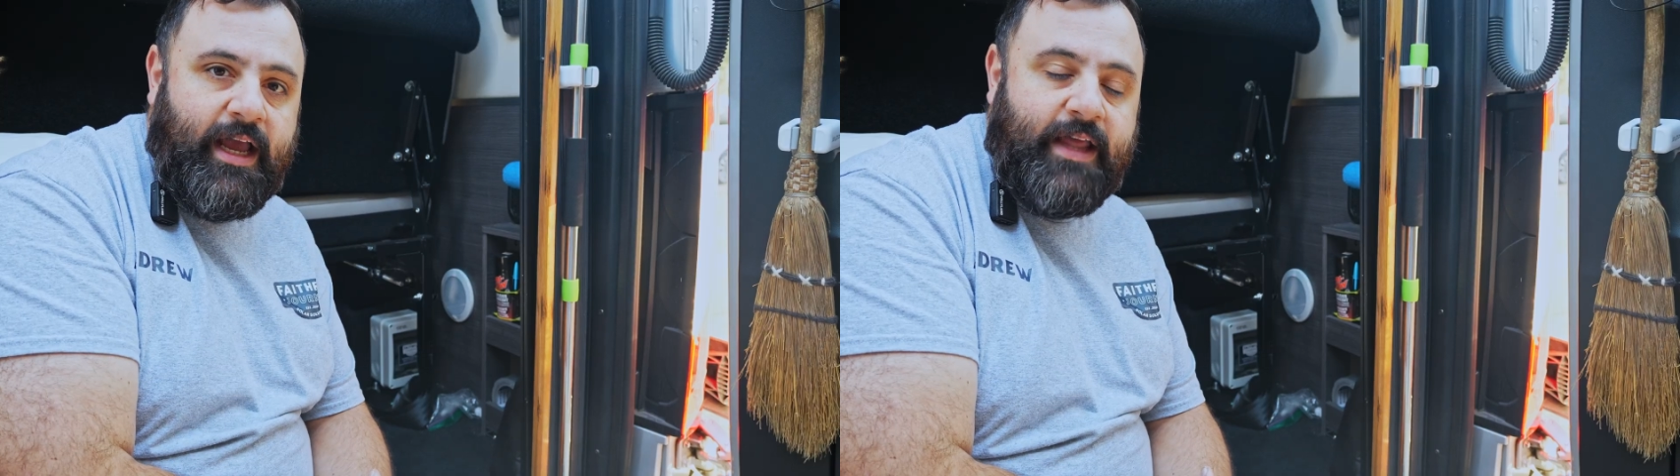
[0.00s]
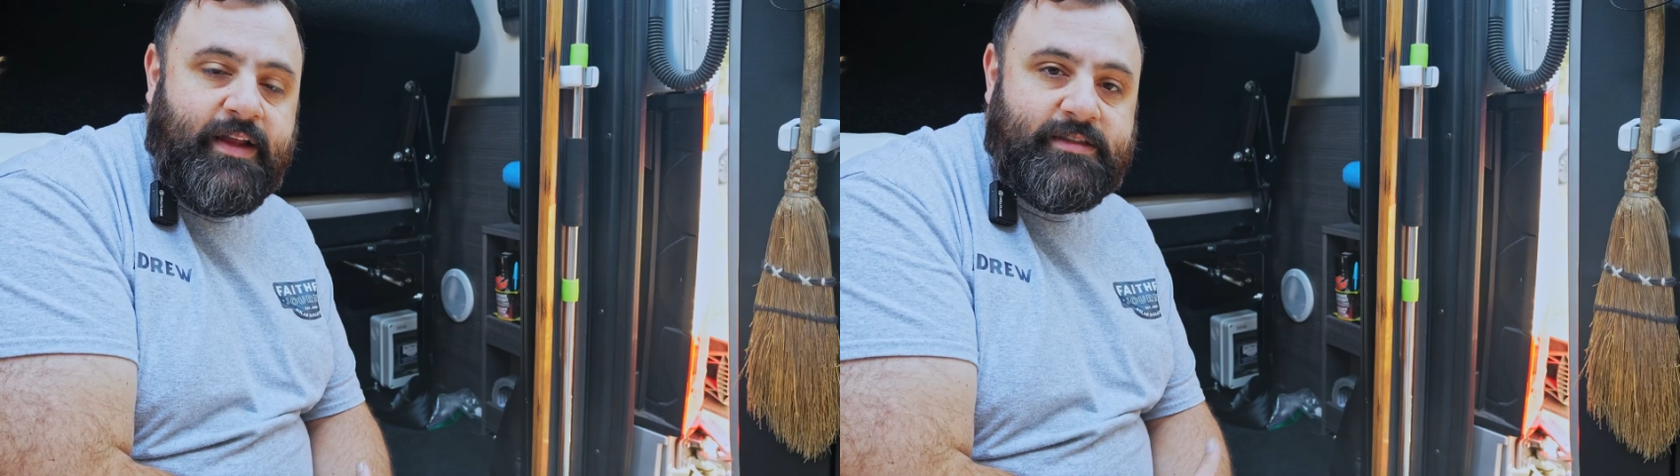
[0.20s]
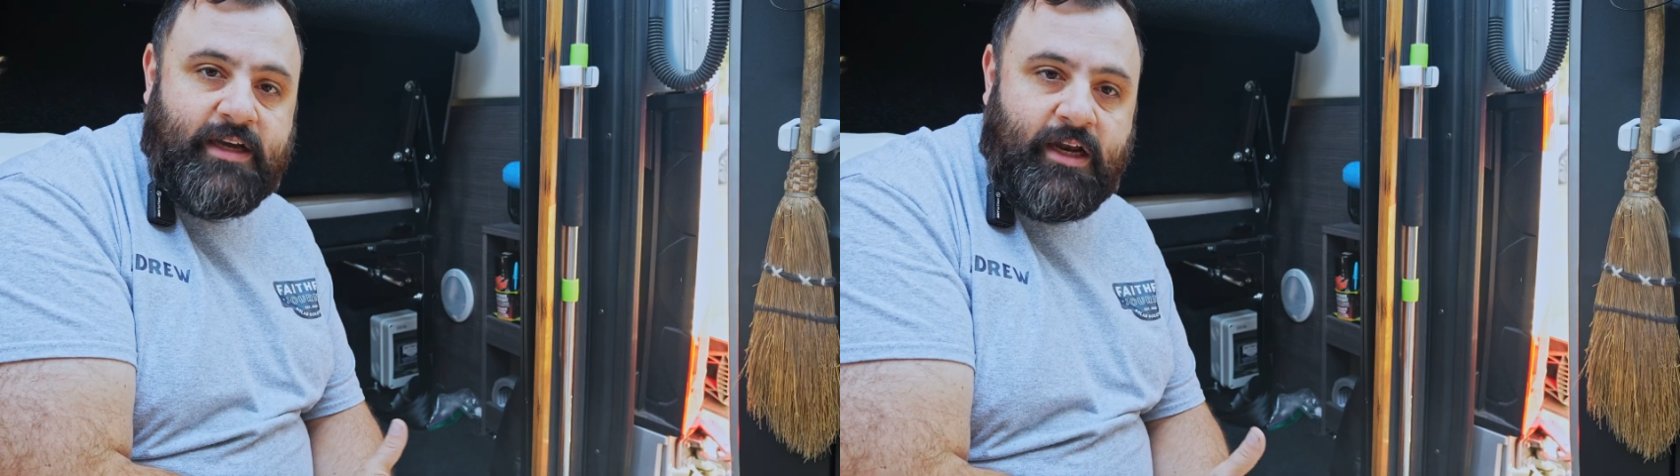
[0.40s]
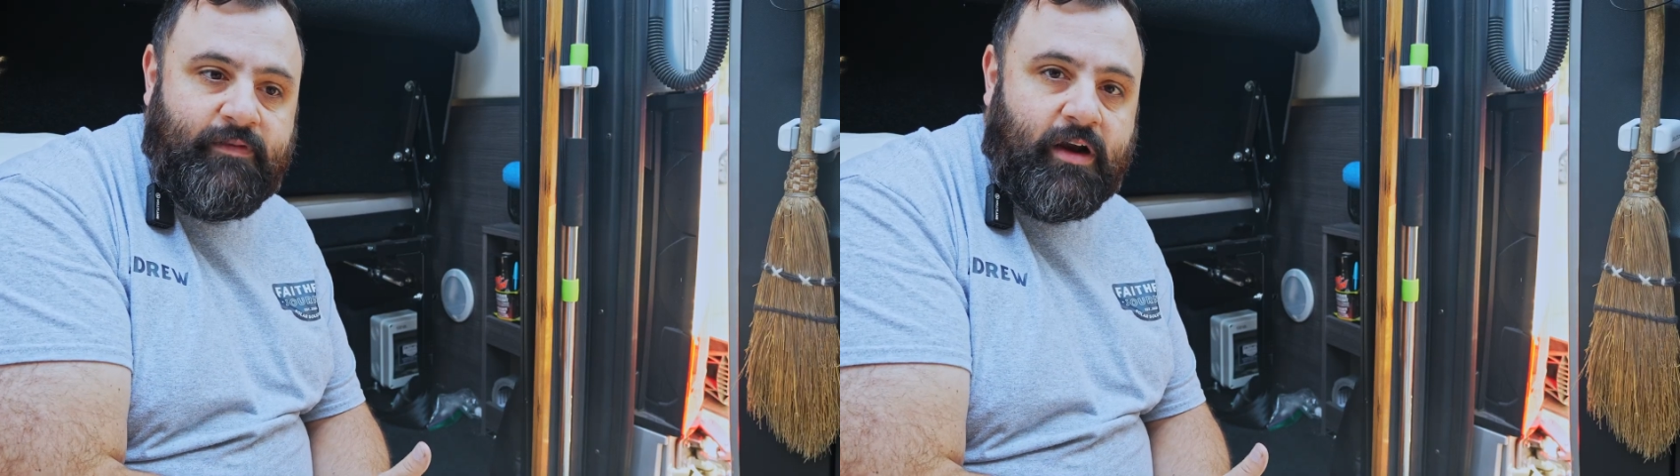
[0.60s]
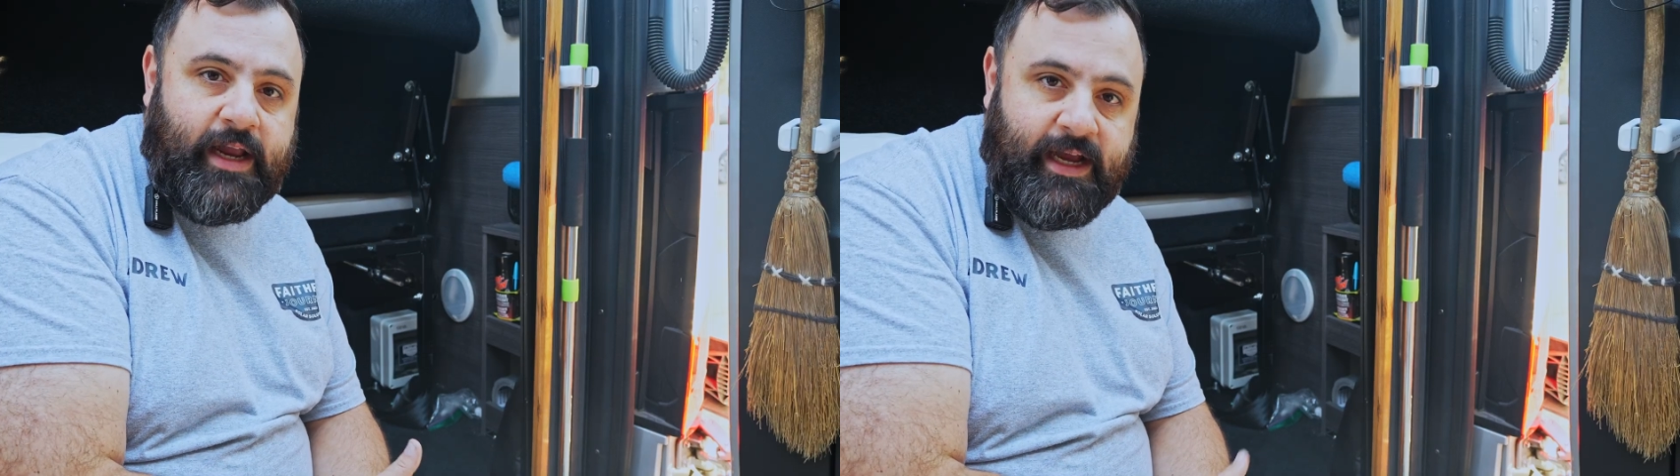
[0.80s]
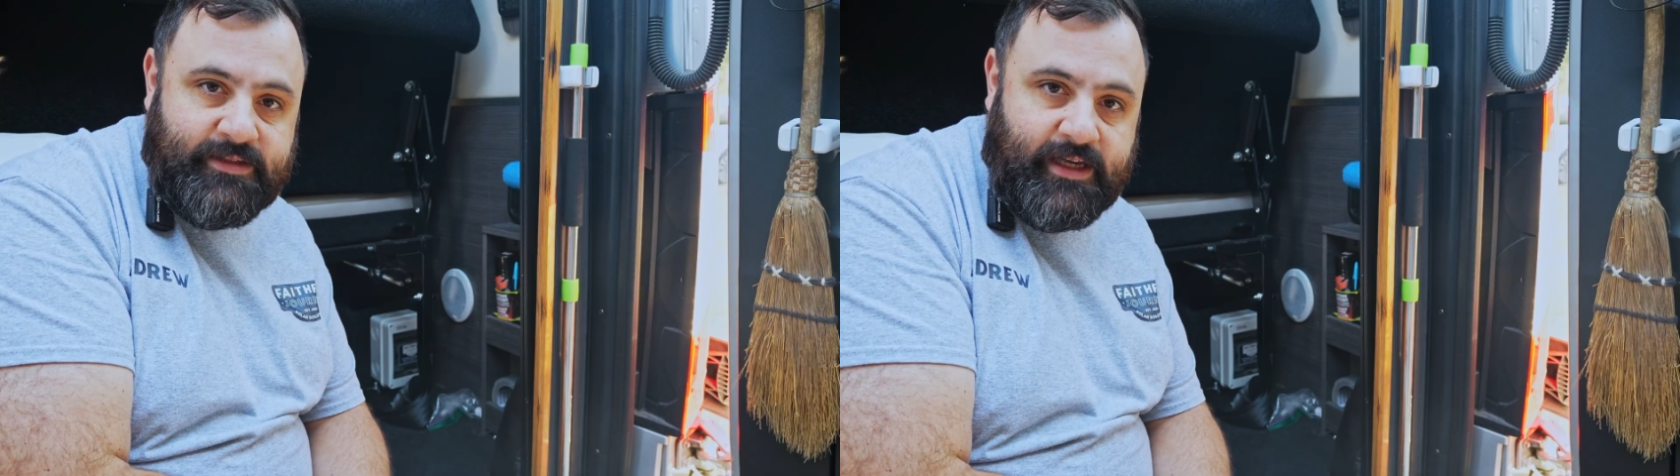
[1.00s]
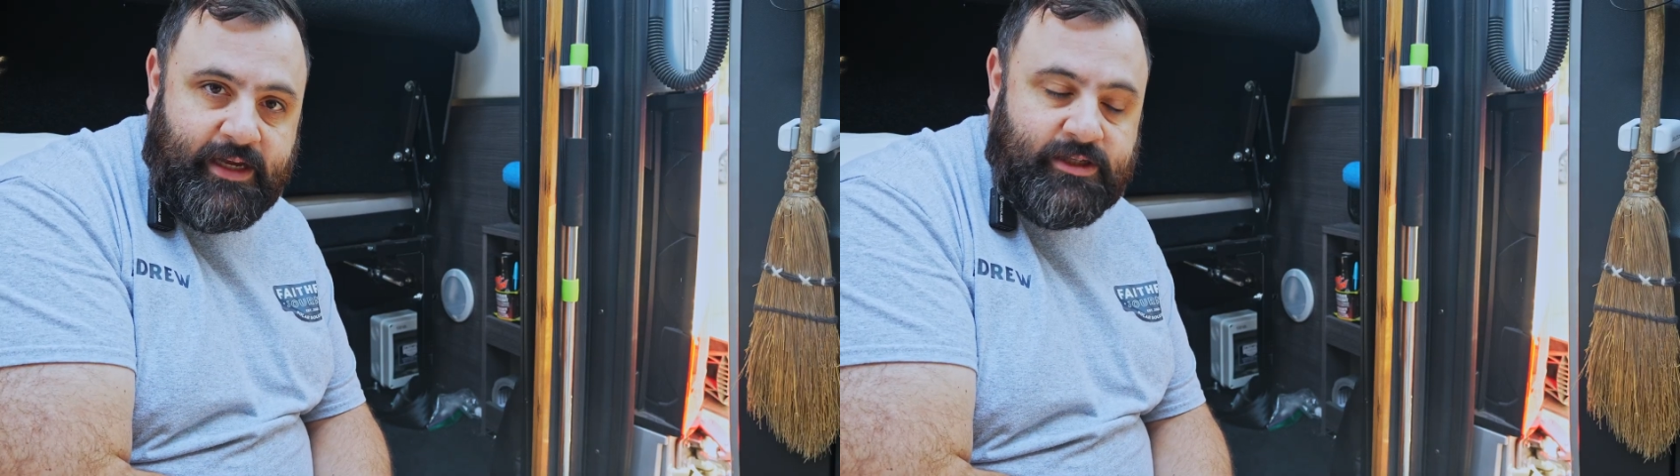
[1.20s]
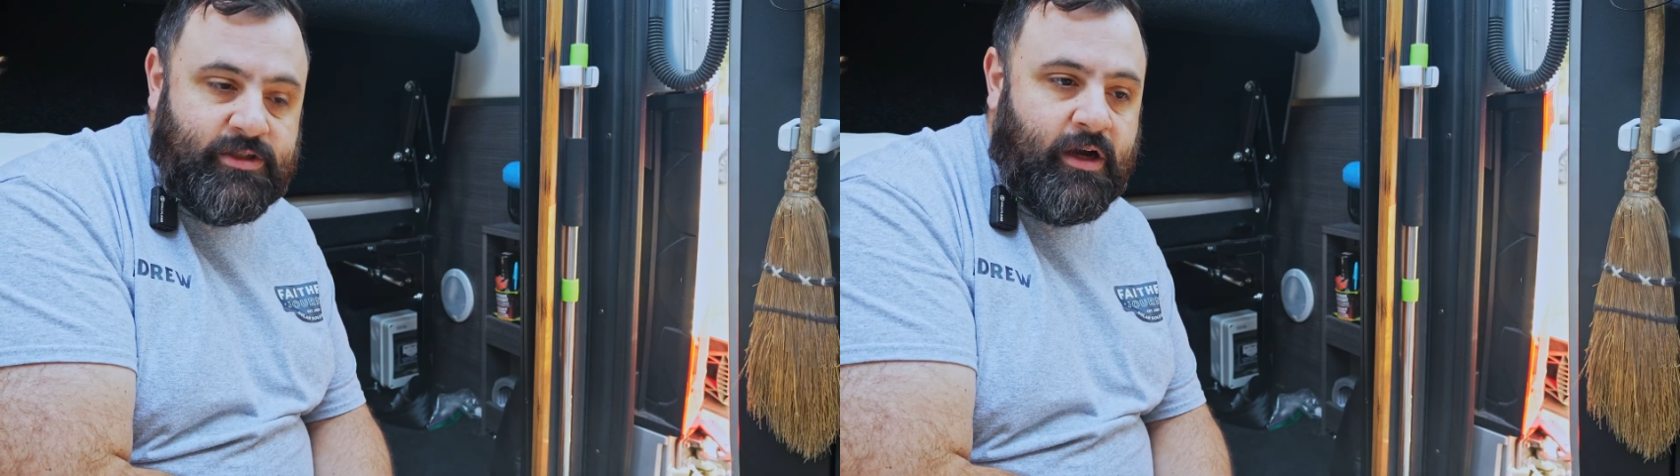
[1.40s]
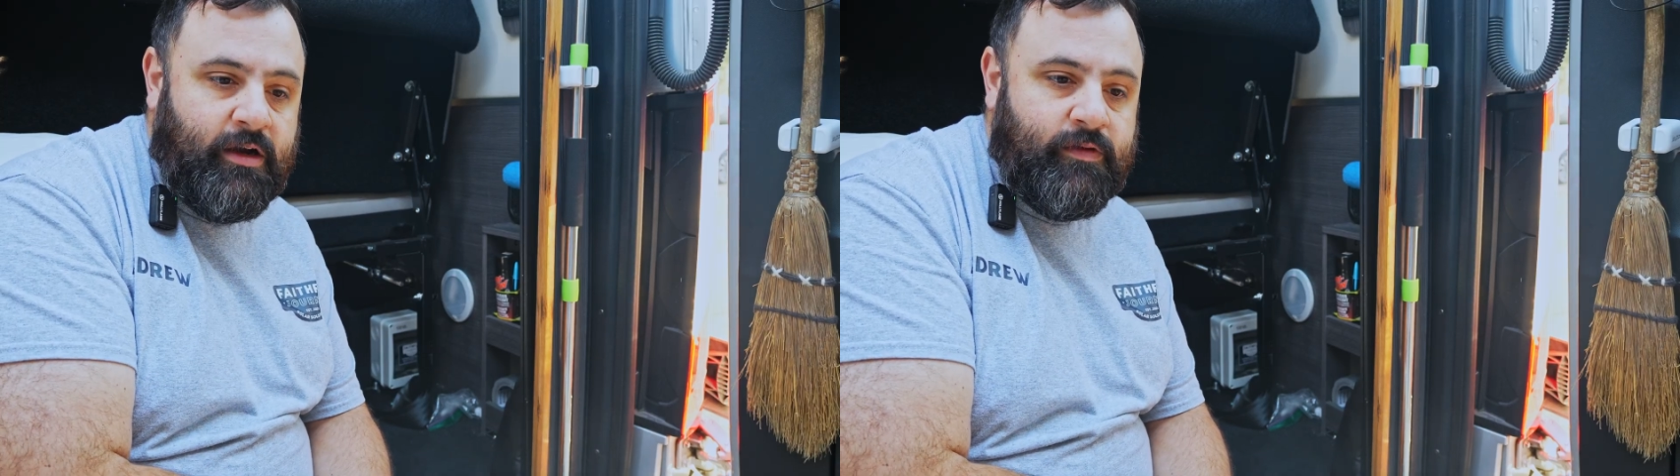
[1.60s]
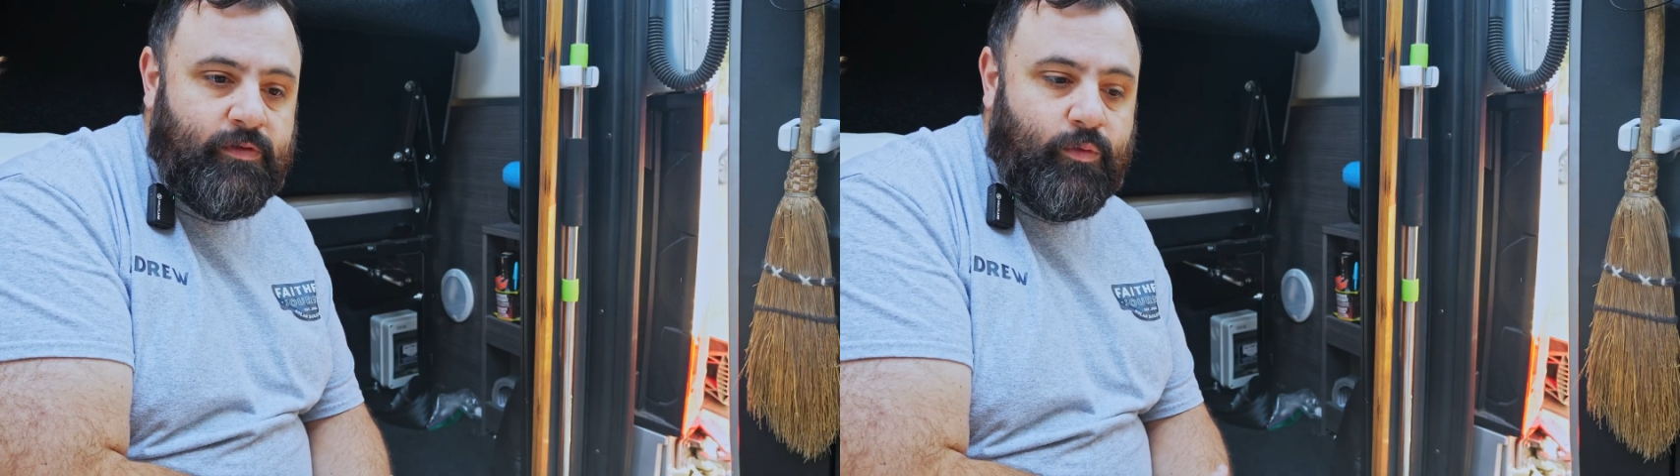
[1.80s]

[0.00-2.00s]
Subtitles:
and that's kind of our gas gauge of